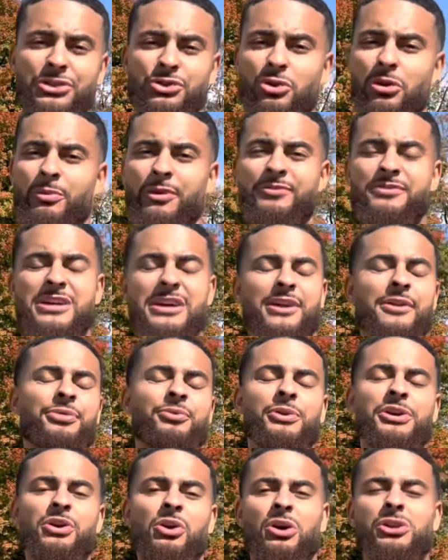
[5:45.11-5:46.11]
to them. We've taken
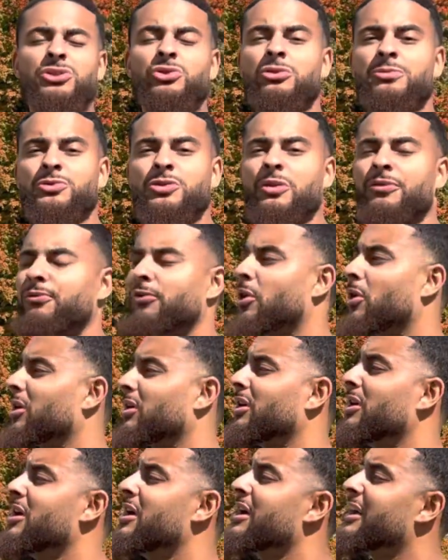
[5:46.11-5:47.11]
3 cars to them so
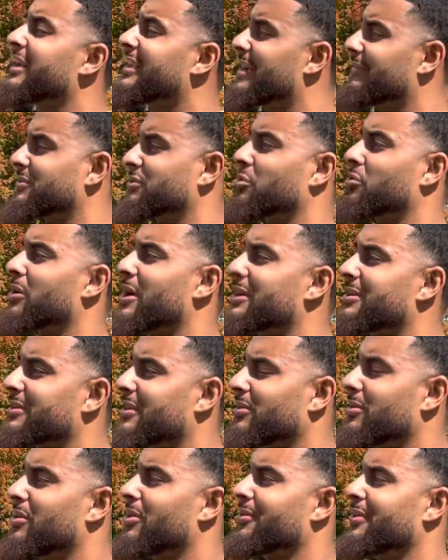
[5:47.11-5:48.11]
far. Gave us a great
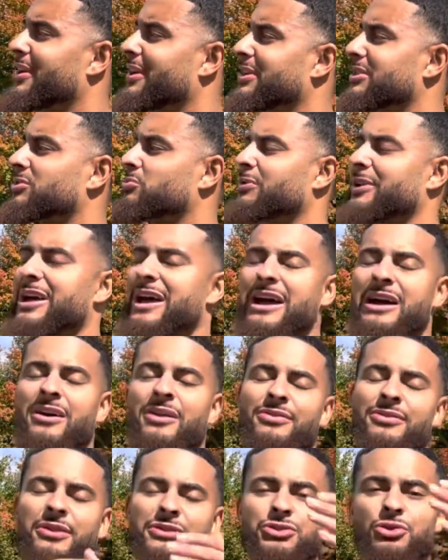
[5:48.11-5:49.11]
deal on this. We
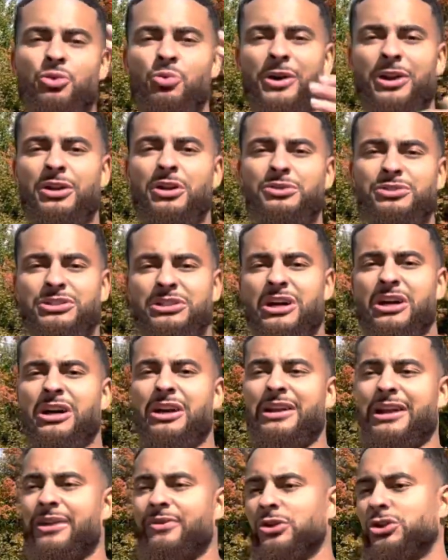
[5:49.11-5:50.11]
had the 2 windows
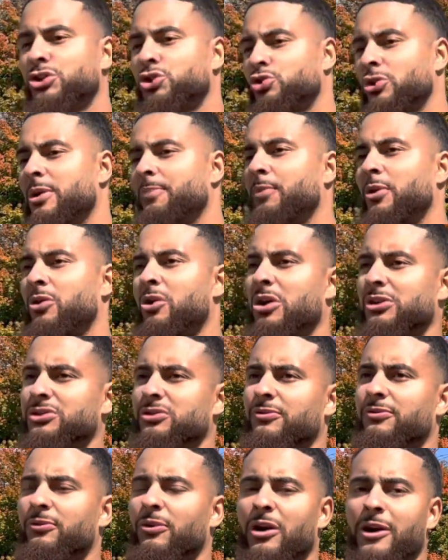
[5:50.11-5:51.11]
done and the strip across
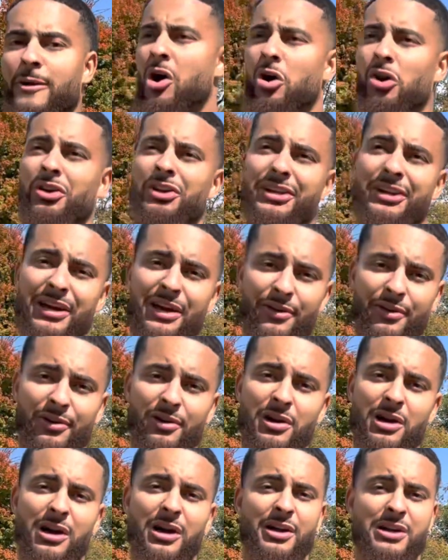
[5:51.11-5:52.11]
the front all together,
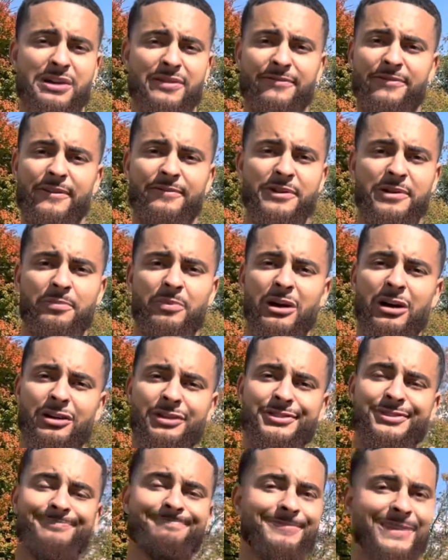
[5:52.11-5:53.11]
150
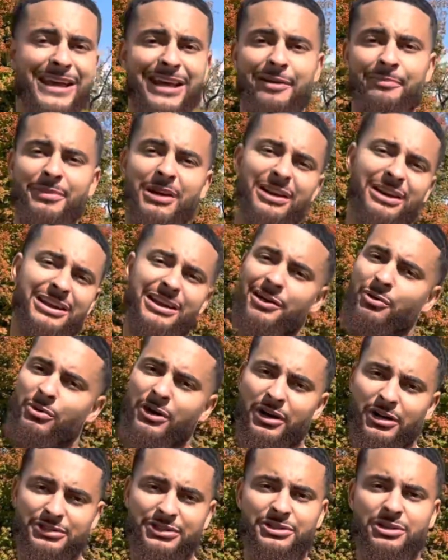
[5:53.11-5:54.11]
bucks. Can't beat it
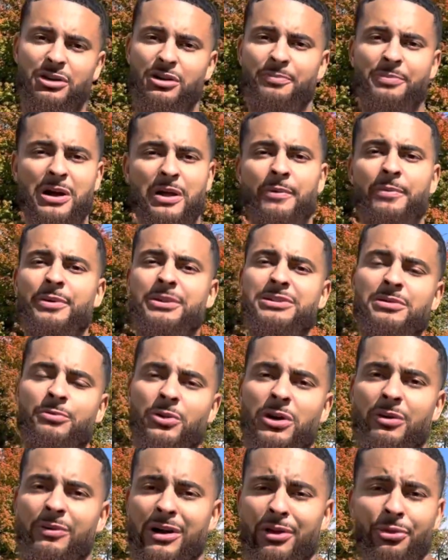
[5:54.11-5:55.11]
anywhere else. You're gonna probably be
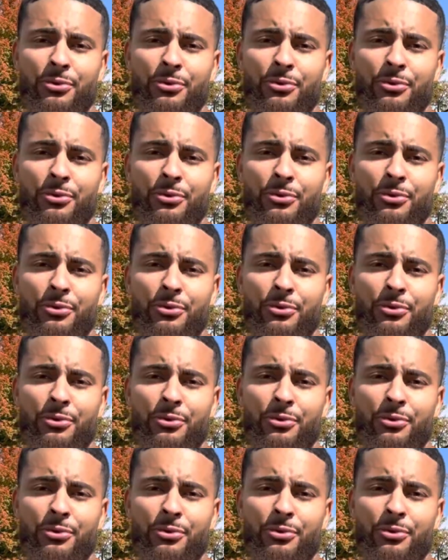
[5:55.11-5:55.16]
somewhere around